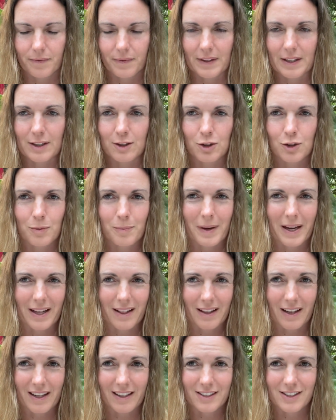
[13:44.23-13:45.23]
And you might
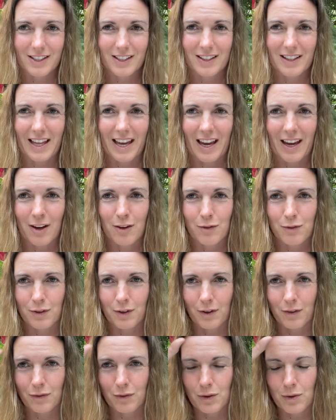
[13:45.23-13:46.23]
like to lay
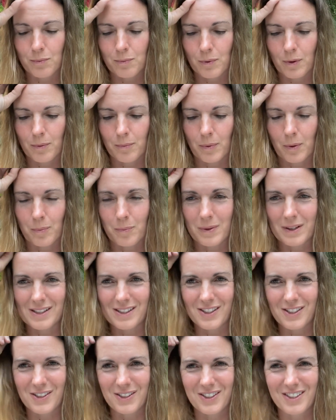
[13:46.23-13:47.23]
for a few more
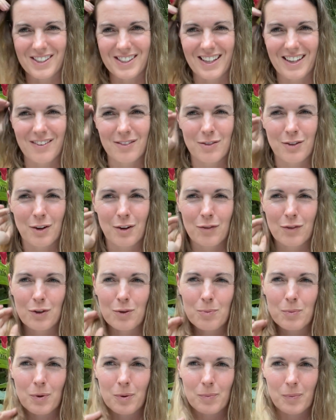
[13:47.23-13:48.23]
moments or sit for a few
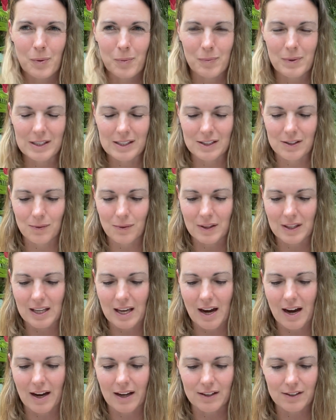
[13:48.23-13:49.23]
more moments with
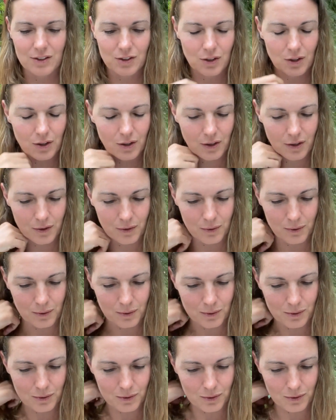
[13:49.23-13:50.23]
the eyes
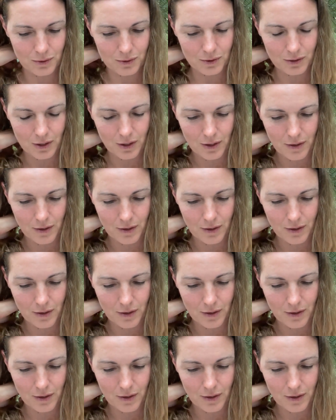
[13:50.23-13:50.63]
closed,